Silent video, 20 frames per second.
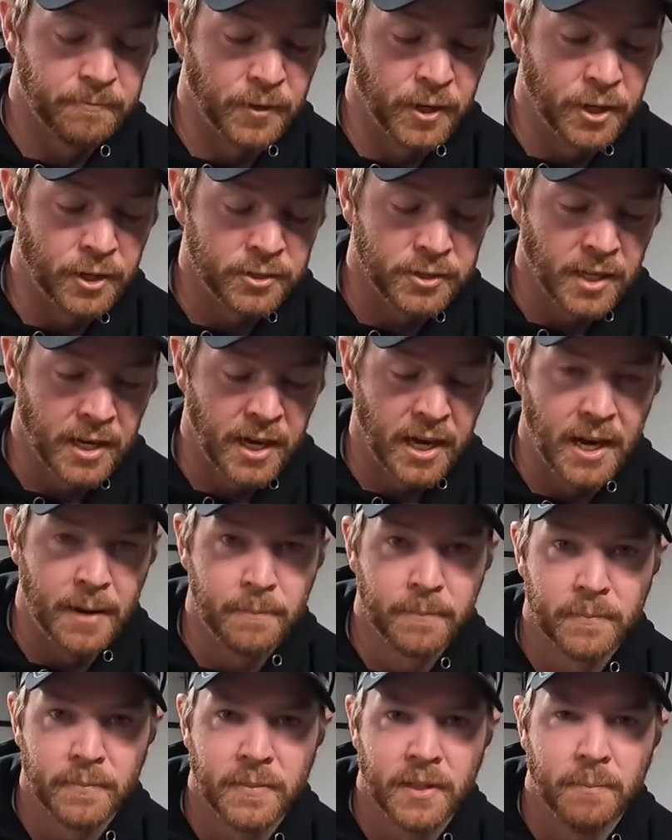fall
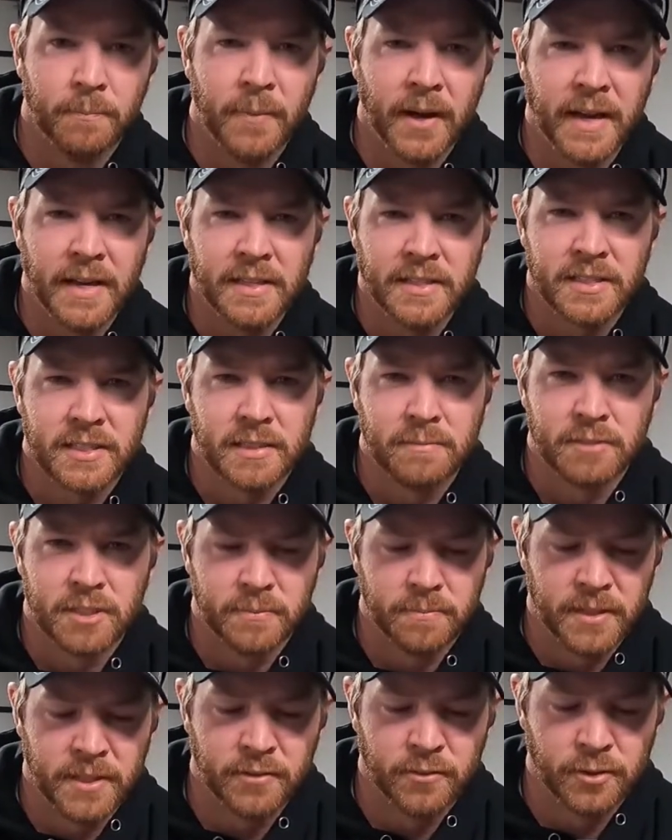time, the bait seems
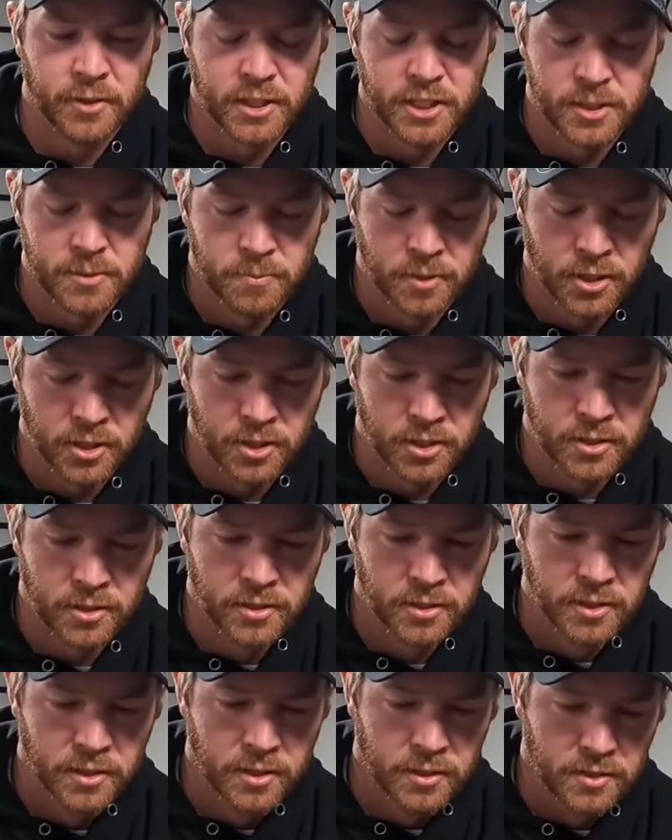to be really small
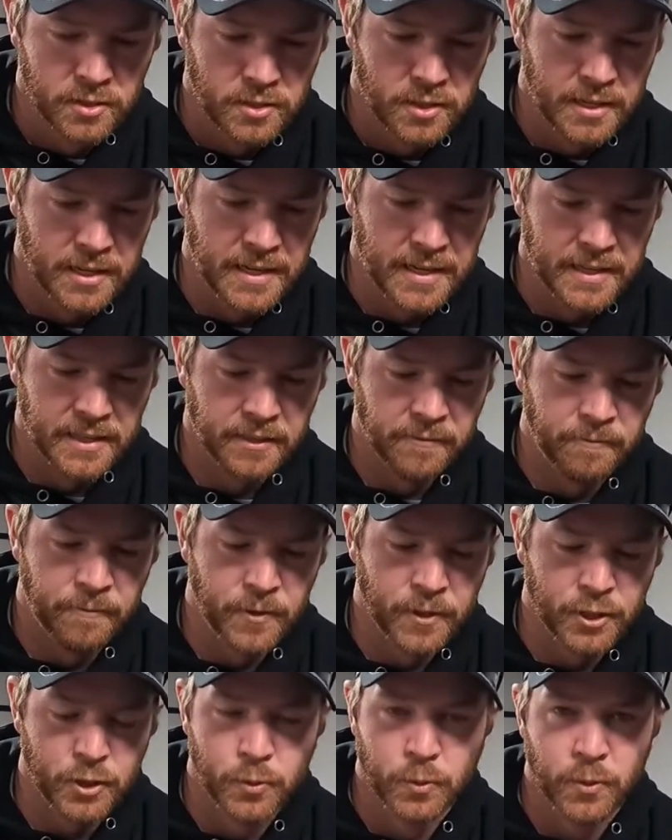and the
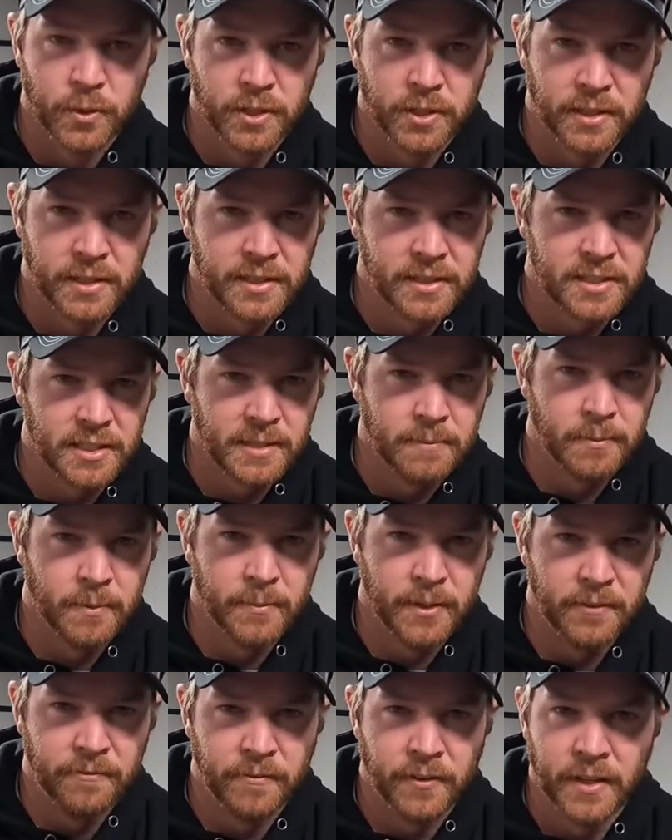fish really seem to
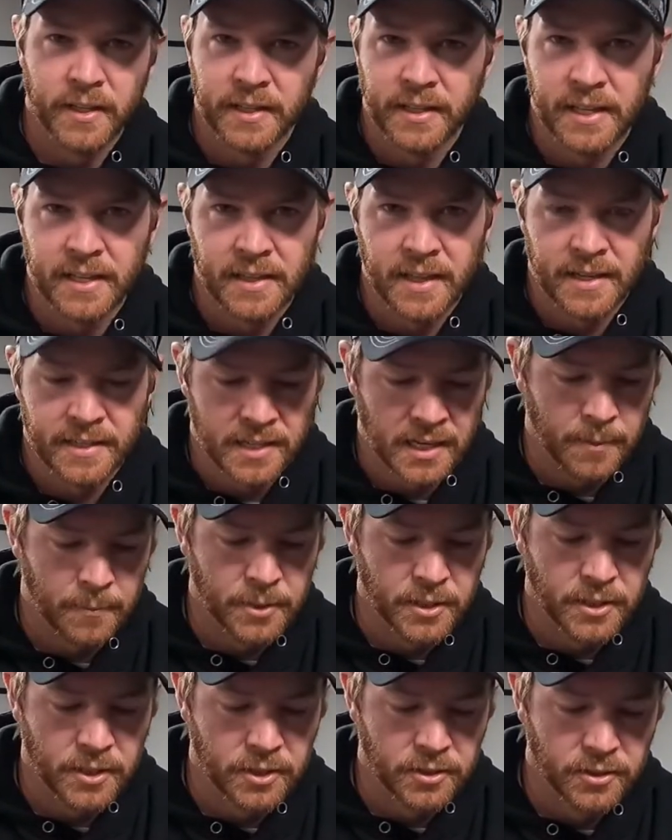be finicky that time
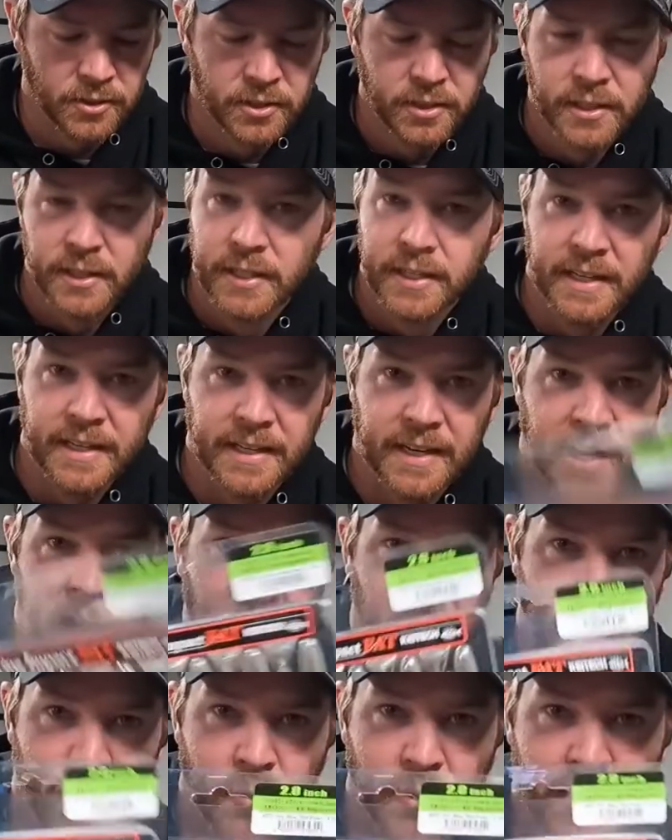of year. And I
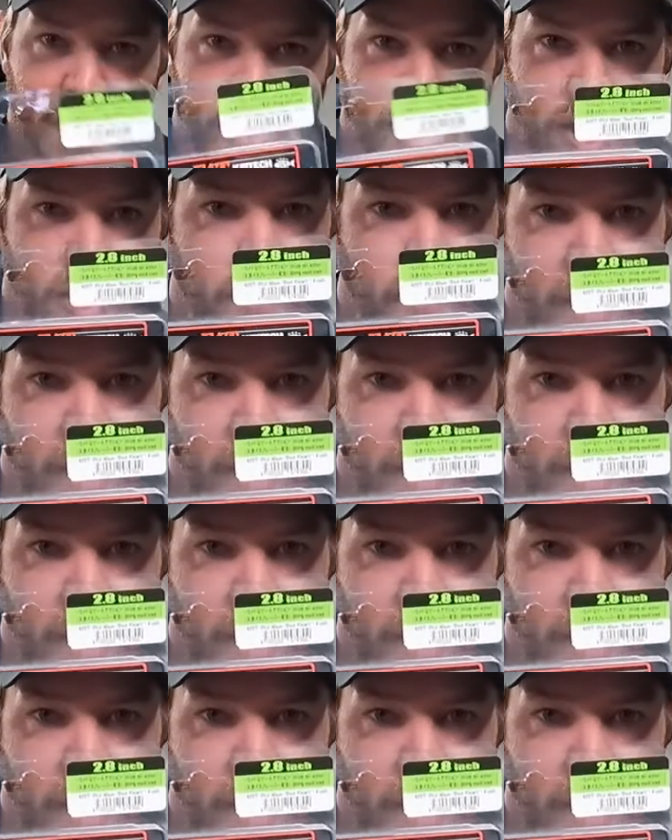always do